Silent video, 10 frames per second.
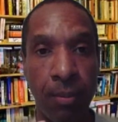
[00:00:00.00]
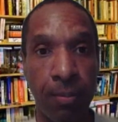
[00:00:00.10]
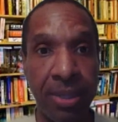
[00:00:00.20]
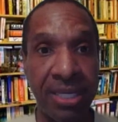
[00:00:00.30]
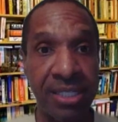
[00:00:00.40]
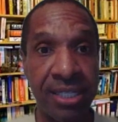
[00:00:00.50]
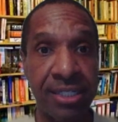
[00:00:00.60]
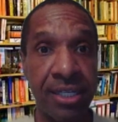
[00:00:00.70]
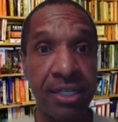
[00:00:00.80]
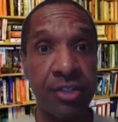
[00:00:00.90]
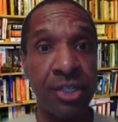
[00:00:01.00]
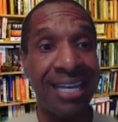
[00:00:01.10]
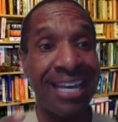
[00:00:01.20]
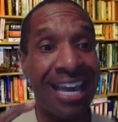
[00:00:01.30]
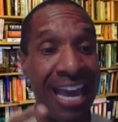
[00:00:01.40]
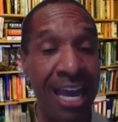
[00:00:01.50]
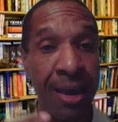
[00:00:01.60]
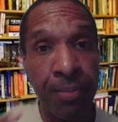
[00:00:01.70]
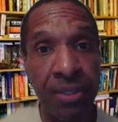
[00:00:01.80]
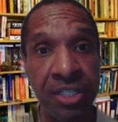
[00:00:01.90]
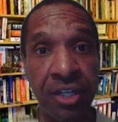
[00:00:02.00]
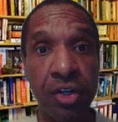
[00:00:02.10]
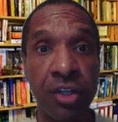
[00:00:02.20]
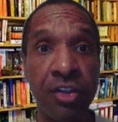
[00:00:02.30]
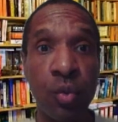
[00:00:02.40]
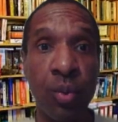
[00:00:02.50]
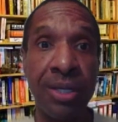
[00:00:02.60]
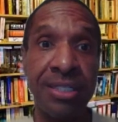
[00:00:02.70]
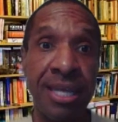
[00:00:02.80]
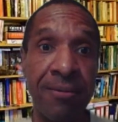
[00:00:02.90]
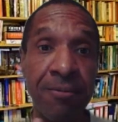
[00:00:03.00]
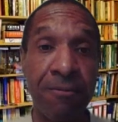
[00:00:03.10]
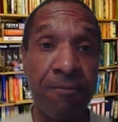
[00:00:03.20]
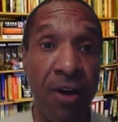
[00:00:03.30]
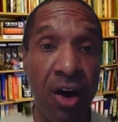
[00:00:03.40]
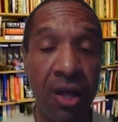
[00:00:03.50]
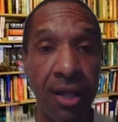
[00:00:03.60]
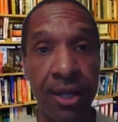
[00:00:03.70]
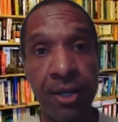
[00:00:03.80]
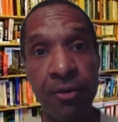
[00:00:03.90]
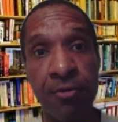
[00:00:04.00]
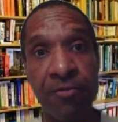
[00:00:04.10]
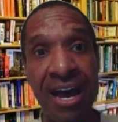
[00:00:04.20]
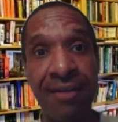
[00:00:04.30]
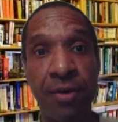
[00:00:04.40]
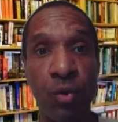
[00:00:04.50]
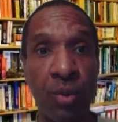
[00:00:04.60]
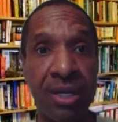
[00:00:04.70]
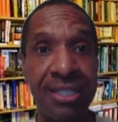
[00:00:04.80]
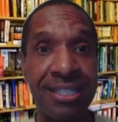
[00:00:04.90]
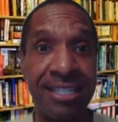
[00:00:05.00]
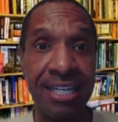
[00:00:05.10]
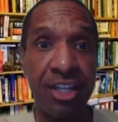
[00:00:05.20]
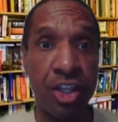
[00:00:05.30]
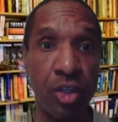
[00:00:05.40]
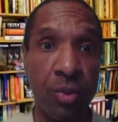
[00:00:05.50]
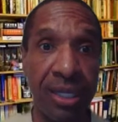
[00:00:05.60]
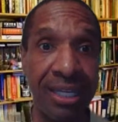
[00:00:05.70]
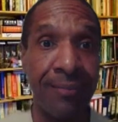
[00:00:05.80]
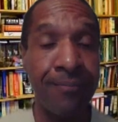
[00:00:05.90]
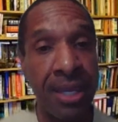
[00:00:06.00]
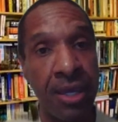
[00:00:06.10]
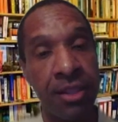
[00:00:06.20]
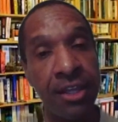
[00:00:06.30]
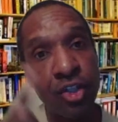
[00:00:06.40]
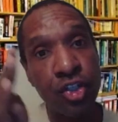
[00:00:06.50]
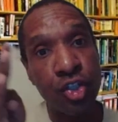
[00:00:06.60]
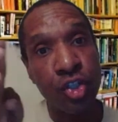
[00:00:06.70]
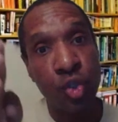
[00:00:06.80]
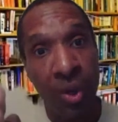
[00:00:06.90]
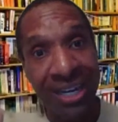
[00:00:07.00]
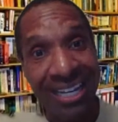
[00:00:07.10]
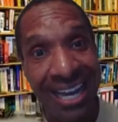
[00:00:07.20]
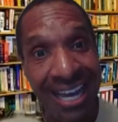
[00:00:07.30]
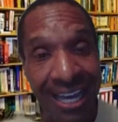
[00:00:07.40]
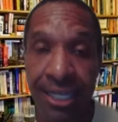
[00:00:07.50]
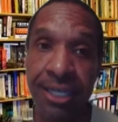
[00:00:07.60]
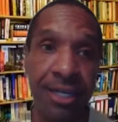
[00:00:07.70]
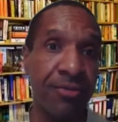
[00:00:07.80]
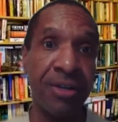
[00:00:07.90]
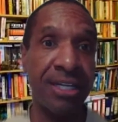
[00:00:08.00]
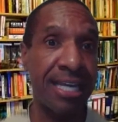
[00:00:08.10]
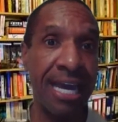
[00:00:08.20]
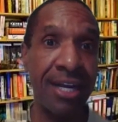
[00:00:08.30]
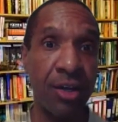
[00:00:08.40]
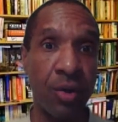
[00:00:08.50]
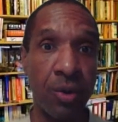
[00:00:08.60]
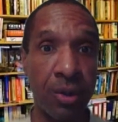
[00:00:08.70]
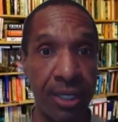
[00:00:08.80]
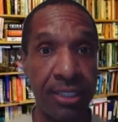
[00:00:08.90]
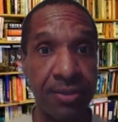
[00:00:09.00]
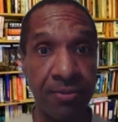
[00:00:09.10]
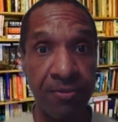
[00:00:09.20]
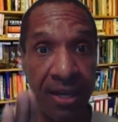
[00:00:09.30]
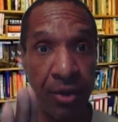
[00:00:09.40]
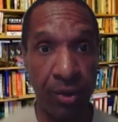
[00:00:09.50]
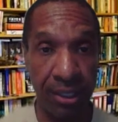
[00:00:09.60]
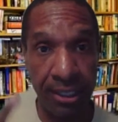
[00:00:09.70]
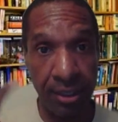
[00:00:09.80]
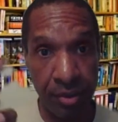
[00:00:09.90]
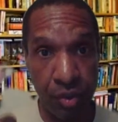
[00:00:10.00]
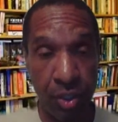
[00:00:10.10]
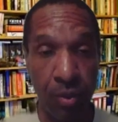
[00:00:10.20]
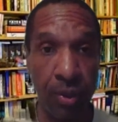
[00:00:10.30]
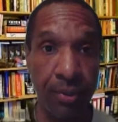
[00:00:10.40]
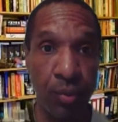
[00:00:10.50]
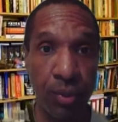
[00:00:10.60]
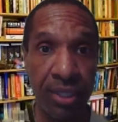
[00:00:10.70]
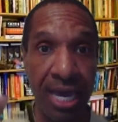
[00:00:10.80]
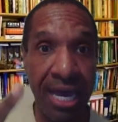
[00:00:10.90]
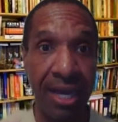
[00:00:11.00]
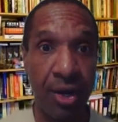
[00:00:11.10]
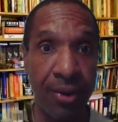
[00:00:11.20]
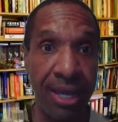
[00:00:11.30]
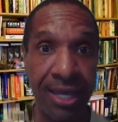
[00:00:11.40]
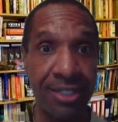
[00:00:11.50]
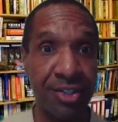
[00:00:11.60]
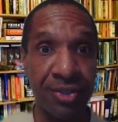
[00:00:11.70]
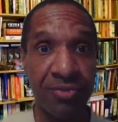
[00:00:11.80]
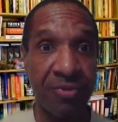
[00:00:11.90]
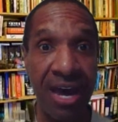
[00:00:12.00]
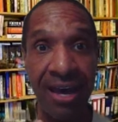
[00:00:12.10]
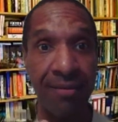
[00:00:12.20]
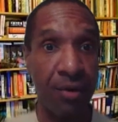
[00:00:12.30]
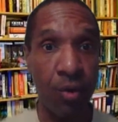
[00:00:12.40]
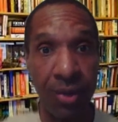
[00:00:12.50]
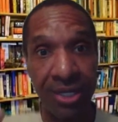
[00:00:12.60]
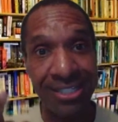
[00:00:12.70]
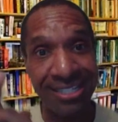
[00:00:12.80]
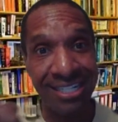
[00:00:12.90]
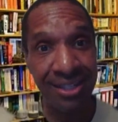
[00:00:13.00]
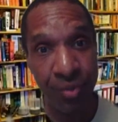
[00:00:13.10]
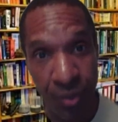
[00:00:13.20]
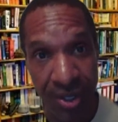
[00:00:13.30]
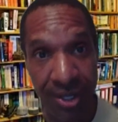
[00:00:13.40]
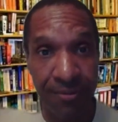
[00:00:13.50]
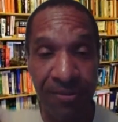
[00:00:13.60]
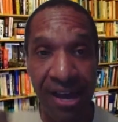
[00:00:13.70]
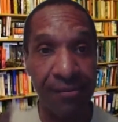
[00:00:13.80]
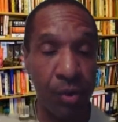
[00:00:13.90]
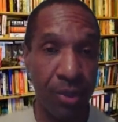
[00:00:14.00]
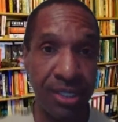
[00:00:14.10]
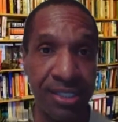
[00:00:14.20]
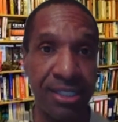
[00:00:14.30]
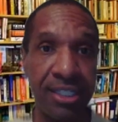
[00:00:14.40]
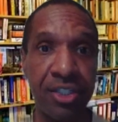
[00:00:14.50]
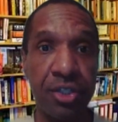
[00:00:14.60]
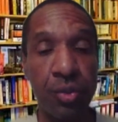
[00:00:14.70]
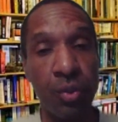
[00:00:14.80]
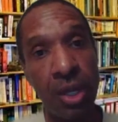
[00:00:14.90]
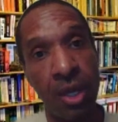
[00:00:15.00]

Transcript: businesses, and particularly the ones that fall under 501c3. There's 29 different categories federally, so with the IRS. So it's 501c1, 501c2